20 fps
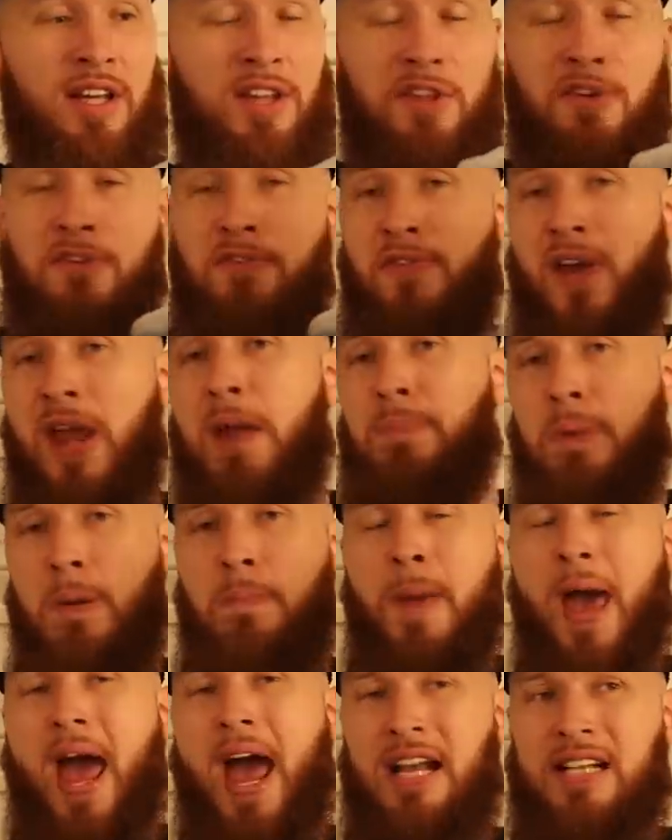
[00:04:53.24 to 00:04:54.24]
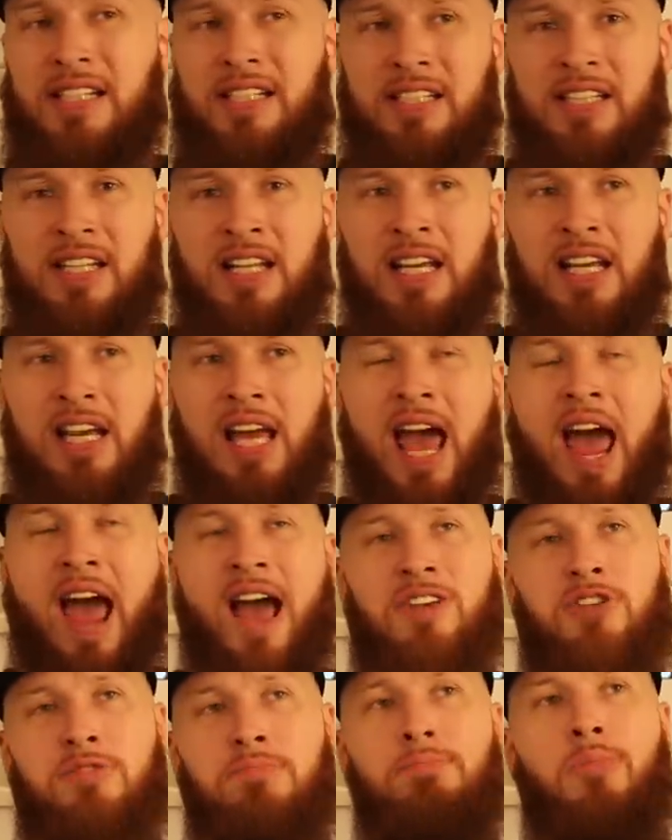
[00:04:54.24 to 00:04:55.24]
The Vapor Max
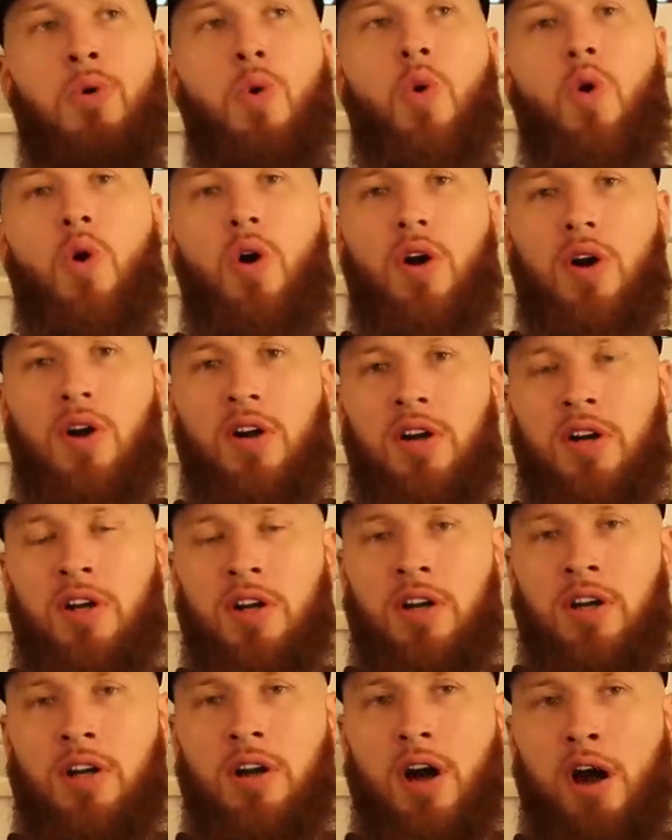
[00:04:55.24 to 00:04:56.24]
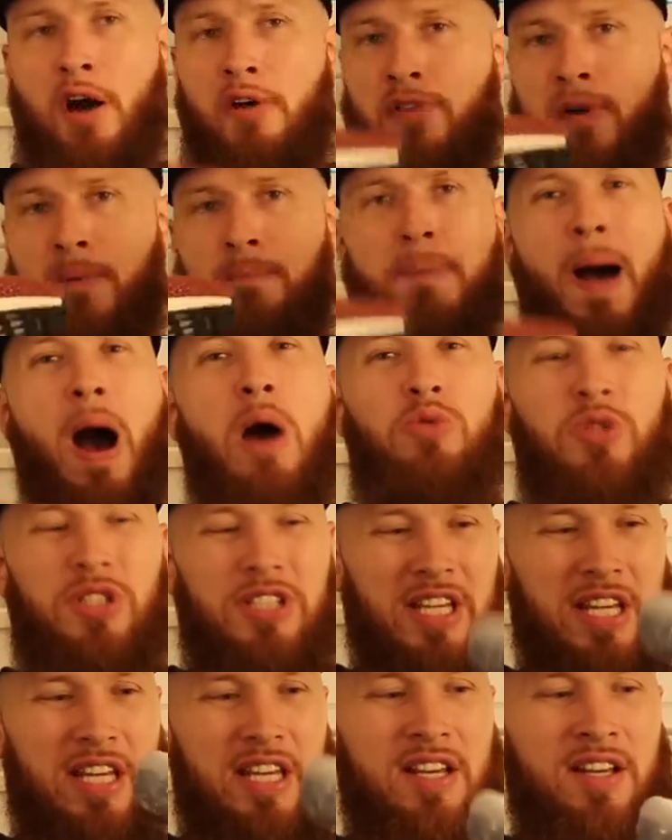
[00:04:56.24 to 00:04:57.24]
has more of a
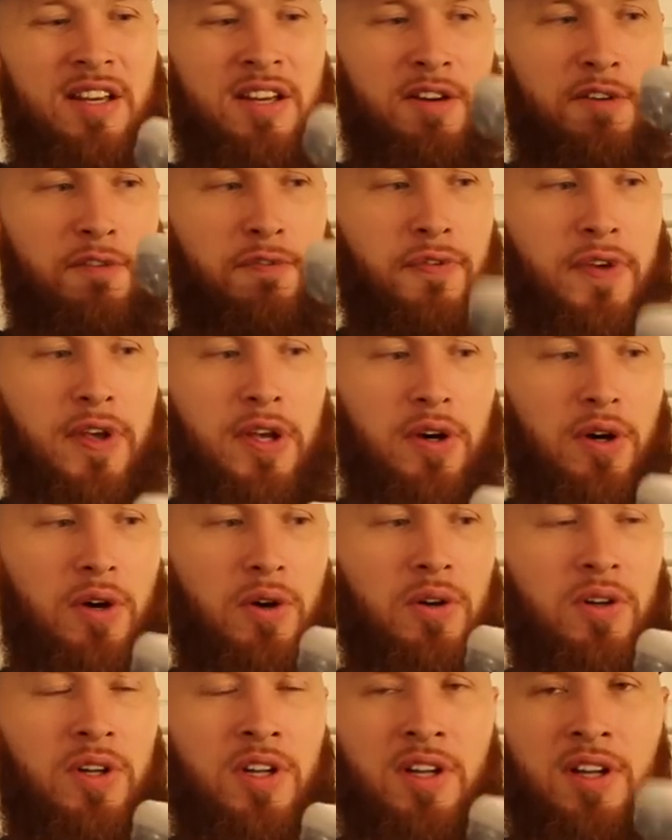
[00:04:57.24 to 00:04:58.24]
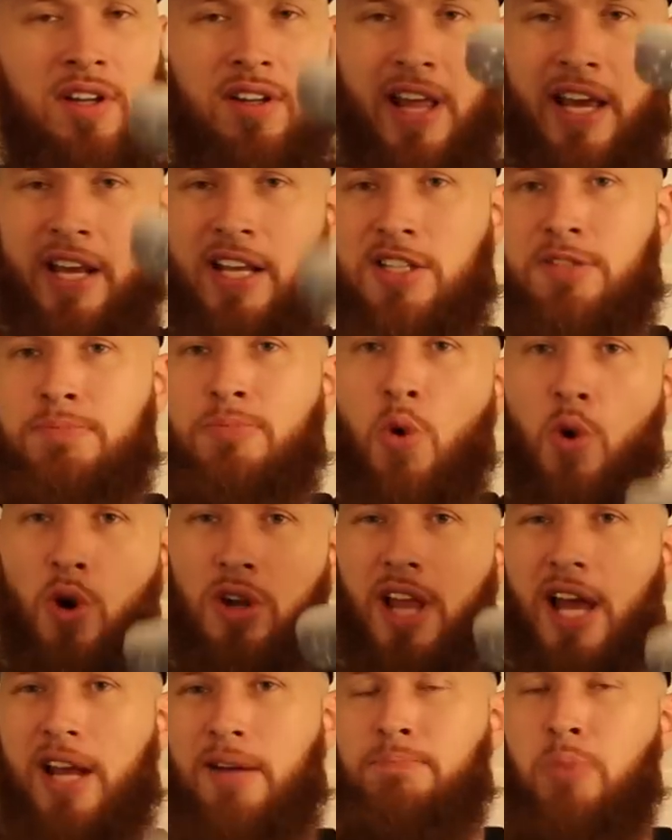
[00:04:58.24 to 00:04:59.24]
bouncy feel like it's
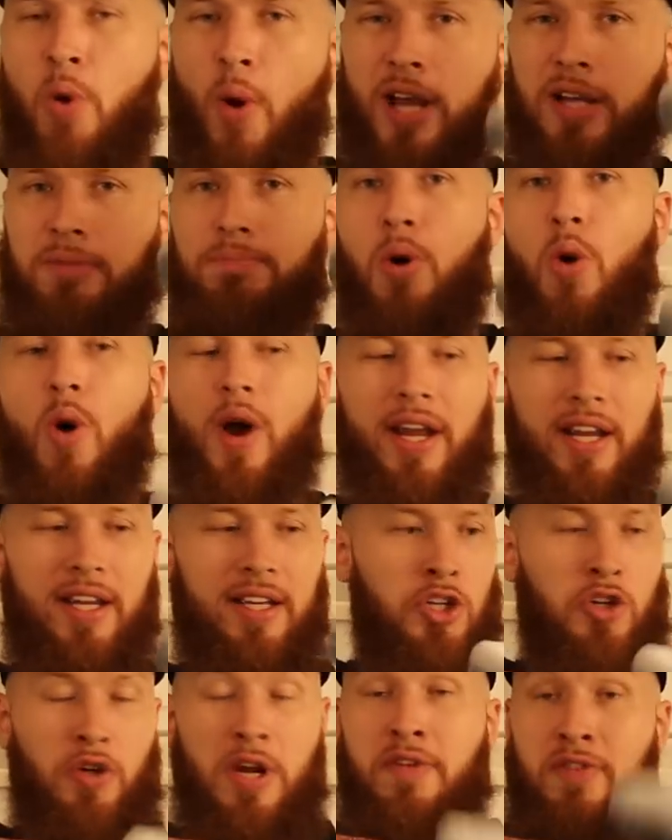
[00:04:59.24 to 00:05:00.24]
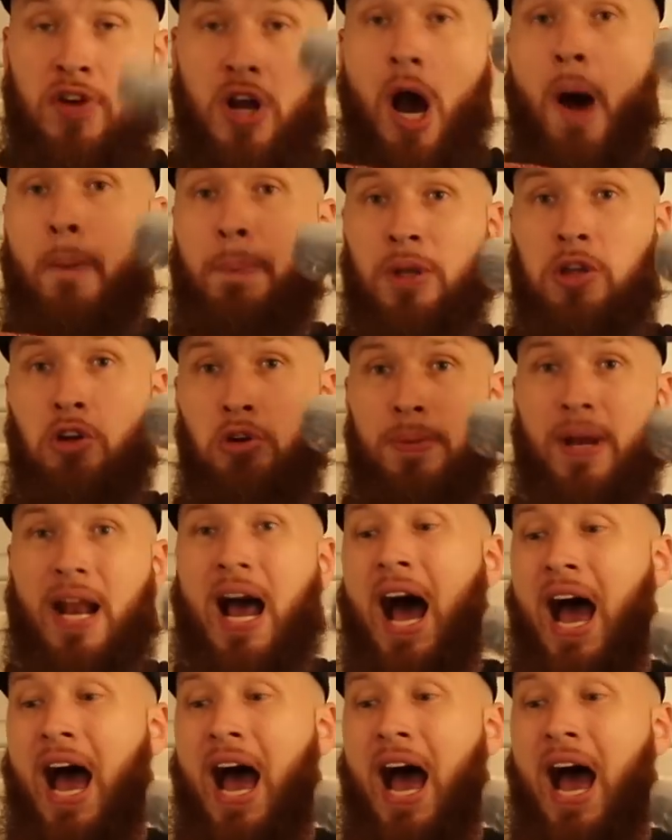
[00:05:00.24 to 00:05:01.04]
more like boing boing. You're even up a little bit